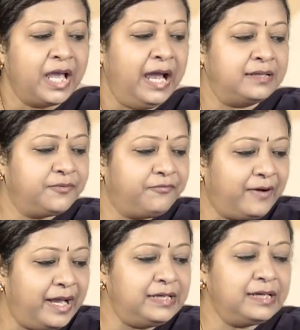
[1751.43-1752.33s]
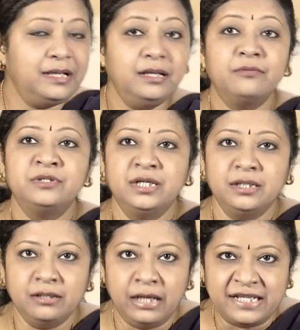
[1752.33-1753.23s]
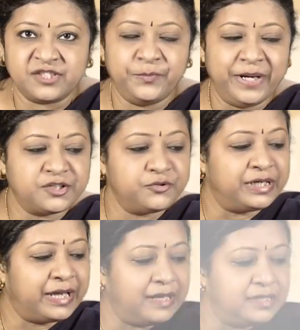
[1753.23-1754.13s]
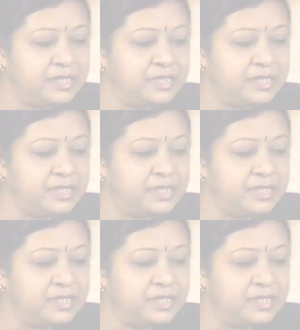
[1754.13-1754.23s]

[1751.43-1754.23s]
And the aspect we can